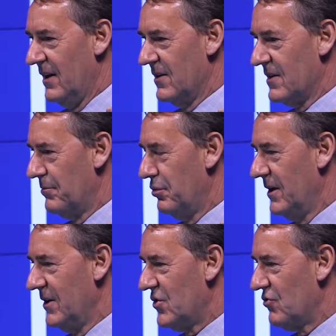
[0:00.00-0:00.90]
there's a
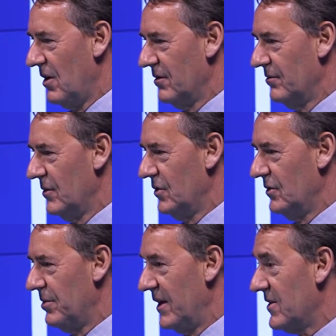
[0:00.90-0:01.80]
pretty strong
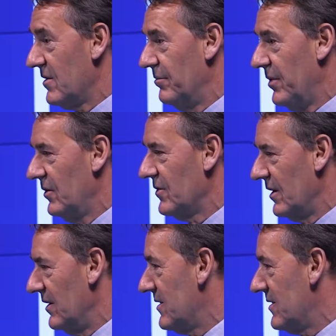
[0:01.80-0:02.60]
mood, based on polls at